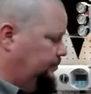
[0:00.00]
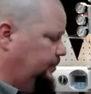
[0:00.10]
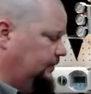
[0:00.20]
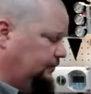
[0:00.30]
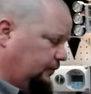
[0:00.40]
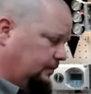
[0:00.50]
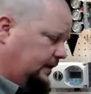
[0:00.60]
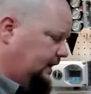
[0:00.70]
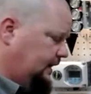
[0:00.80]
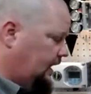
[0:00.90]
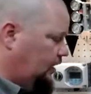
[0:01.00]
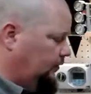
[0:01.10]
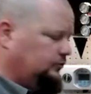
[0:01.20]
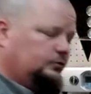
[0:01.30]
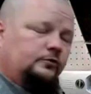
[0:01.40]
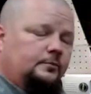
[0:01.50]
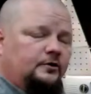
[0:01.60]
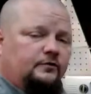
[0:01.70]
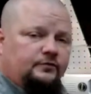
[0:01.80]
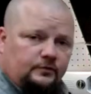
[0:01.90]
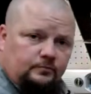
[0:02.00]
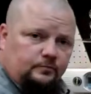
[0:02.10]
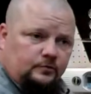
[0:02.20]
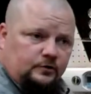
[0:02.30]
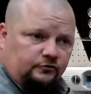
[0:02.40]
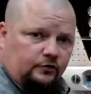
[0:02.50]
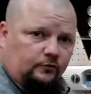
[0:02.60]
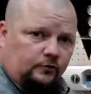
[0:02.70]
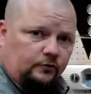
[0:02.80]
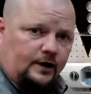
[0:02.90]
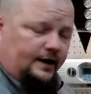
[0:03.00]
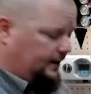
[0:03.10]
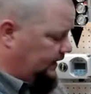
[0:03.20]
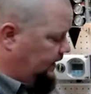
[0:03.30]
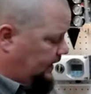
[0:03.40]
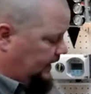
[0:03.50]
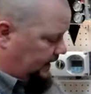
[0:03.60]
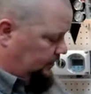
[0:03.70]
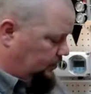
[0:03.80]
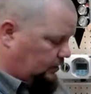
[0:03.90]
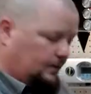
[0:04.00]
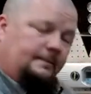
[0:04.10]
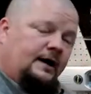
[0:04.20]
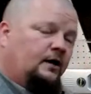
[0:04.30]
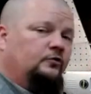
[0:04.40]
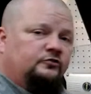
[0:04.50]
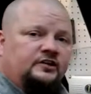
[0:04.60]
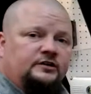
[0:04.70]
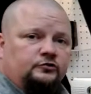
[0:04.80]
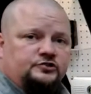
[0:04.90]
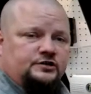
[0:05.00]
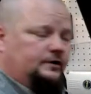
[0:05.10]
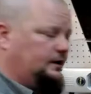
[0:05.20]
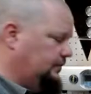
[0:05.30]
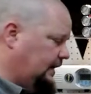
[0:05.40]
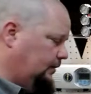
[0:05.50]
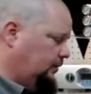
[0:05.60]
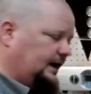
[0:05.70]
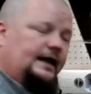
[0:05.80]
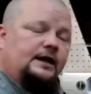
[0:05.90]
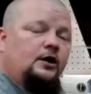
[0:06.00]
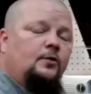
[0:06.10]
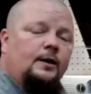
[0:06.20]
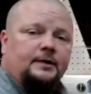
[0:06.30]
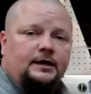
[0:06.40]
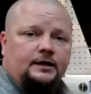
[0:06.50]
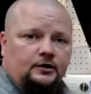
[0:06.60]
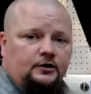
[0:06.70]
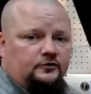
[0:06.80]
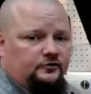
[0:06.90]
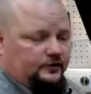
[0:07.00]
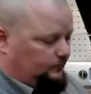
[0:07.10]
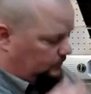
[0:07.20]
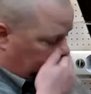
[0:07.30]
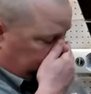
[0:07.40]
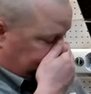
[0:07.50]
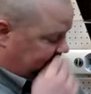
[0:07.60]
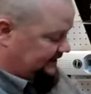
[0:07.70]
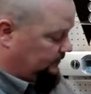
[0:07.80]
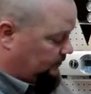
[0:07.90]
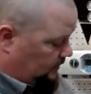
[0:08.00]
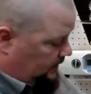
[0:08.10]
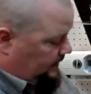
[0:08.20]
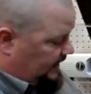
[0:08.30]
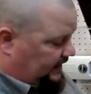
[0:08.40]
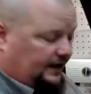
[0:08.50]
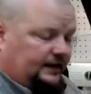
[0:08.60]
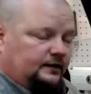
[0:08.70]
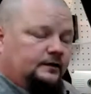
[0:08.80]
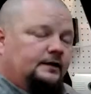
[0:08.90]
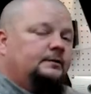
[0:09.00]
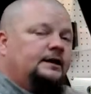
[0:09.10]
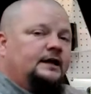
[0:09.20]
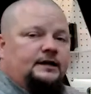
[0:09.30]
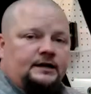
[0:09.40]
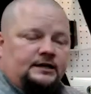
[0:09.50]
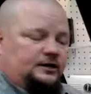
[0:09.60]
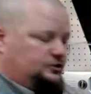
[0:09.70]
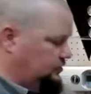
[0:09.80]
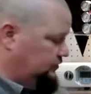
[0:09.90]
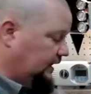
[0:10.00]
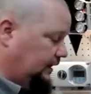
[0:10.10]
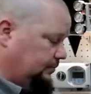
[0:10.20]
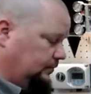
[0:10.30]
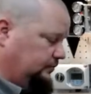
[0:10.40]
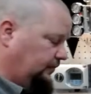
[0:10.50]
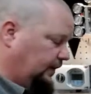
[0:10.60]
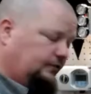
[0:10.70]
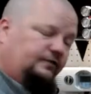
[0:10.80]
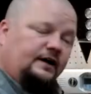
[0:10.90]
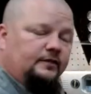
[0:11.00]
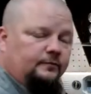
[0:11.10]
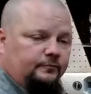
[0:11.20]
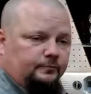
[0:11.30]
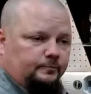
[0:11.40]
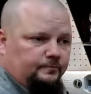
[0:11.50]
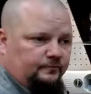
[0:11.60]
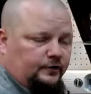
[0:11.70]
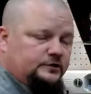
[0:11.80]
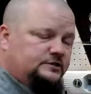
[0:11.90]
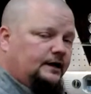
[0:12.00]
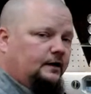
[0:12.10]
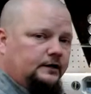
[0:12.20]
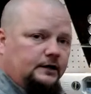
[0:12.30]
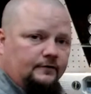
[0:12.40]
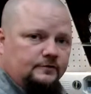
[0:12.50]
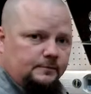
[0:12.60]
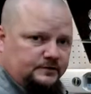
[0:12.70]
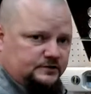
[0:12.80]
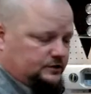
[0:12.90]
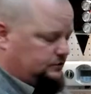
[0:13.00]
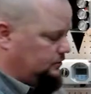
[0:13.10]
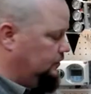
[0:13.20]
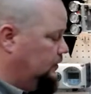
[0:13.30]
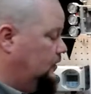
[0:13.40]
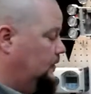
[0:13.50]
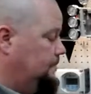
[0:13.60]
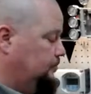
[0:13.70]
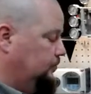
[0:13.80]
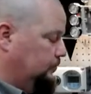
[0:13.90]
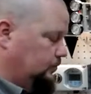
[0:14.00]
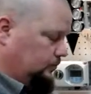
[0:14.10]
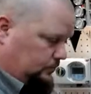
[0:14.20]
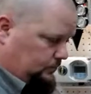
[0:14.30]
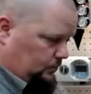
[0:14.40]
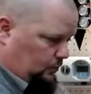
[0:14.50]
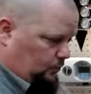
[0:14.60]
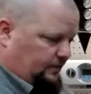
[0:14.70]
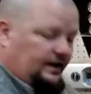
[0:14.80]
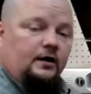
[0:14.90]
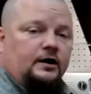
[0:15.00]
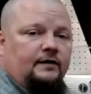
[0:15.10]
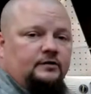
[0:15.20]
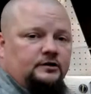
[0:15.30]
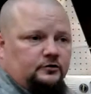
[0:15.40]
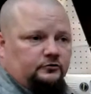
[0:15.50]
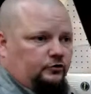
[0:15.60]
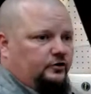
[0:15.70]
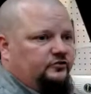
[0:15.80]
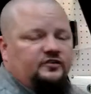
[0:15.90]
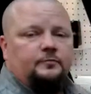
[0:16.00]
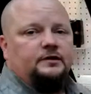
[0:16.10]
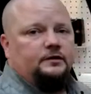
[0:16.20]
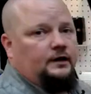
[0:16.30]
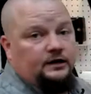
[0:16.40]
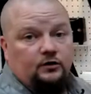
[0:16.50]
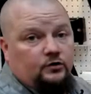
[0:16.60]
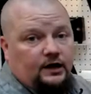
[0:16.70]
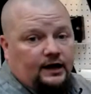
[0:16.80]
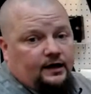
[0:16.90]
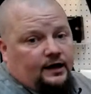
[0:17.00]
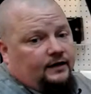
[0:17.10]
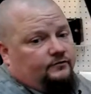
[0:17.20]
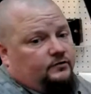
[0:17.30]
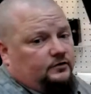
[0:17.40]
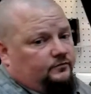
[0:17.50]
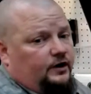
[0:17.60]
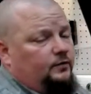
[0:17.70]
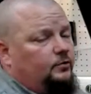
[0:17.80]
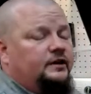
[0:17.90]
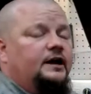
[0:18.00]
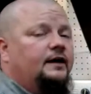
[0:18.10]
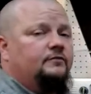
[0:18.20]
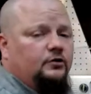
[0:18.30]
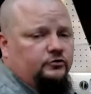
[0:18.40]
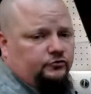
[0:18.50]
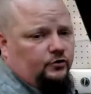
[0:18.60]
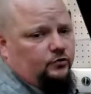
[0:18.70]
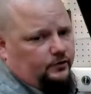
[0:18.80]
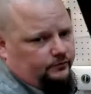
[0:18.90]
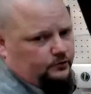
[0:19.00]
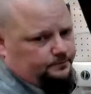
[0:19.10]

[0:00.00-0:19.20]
But for me, I always want to remove the control room wiring and hook up my own signal generator. That way I know I'm getting a good signal, clean signal, and I can eliminate any issues. I can verify the functionality of the positioner without having to trust something that I have the variable that I have no control over.